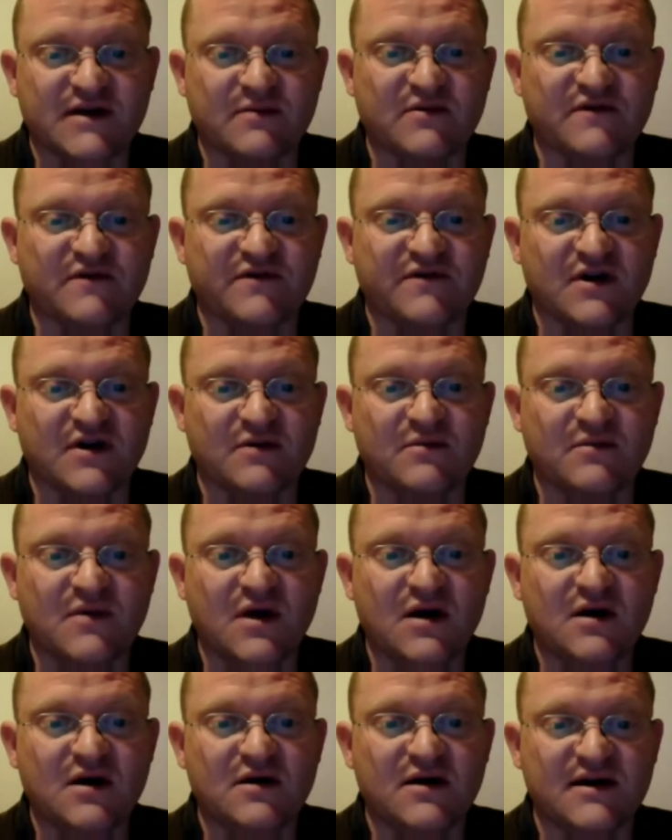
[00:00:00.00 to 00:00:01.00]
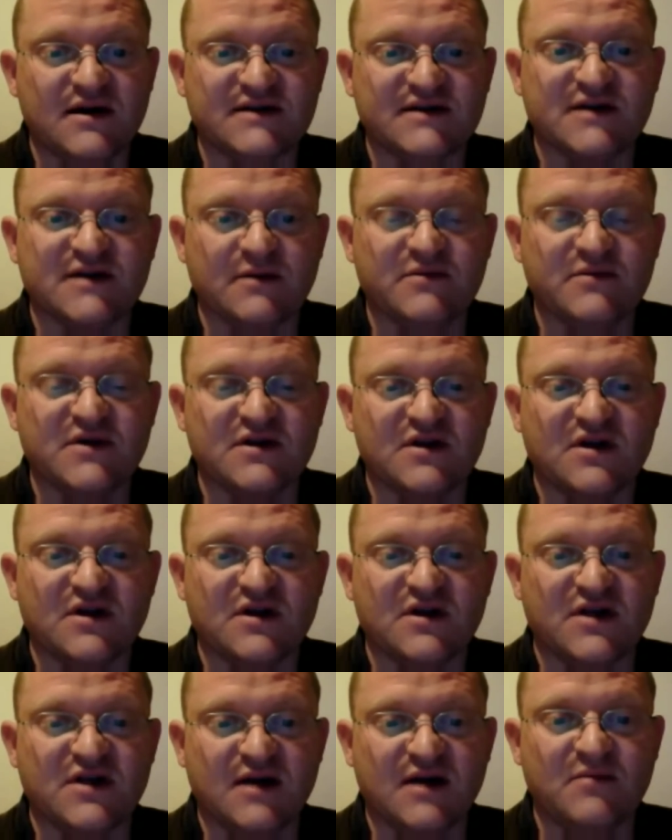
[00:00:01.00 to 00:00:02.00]
for some of them, it's
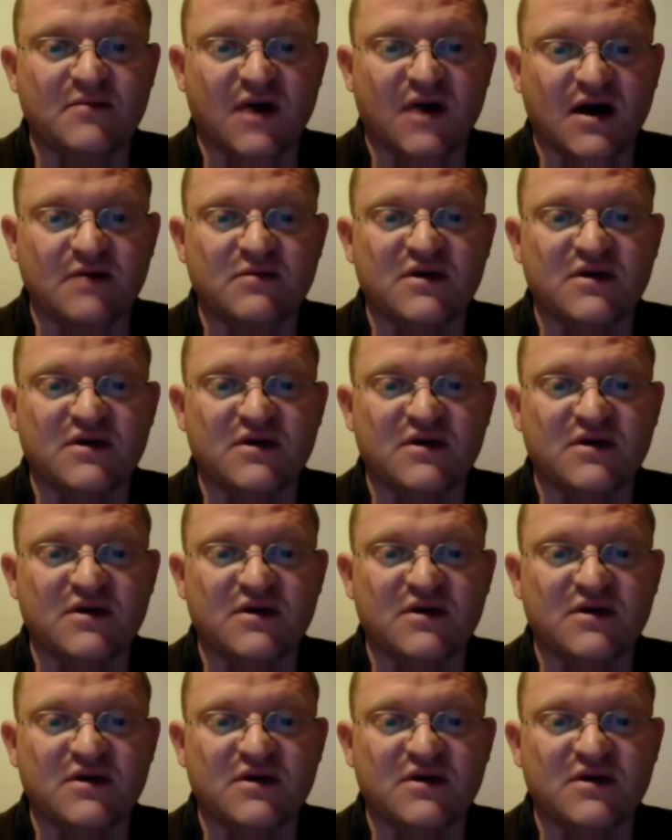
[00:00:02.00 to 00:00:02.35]
something that they